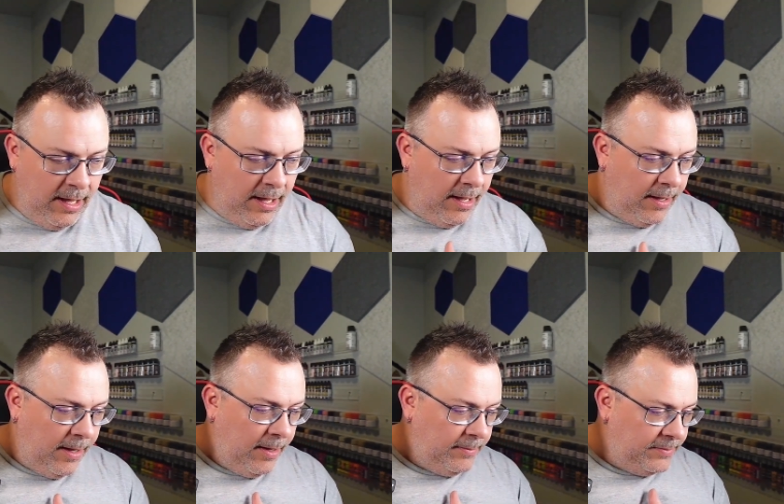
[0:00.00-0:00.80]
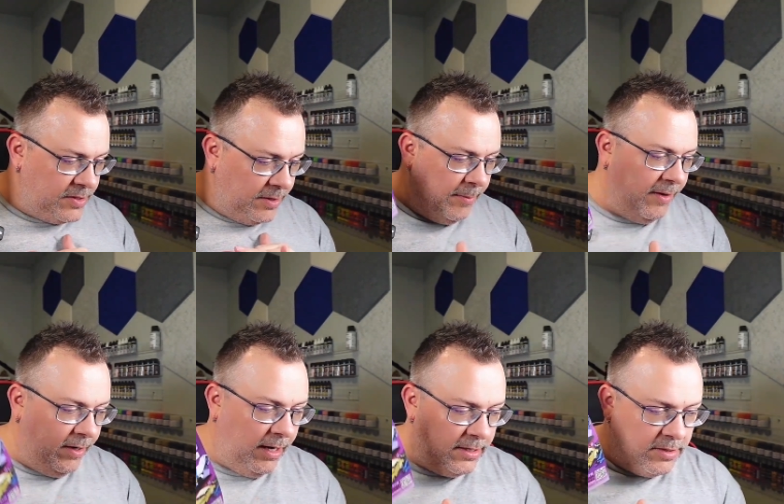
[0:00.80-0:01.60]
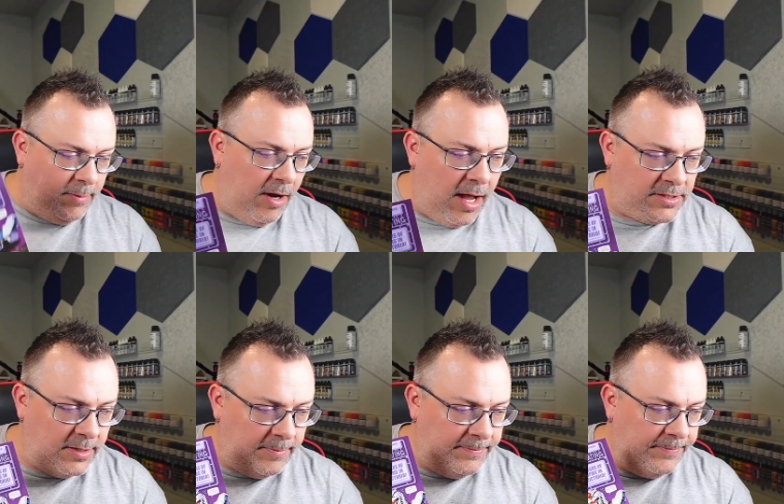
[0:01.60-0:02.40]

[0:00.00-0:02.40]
It's gonna be awesome.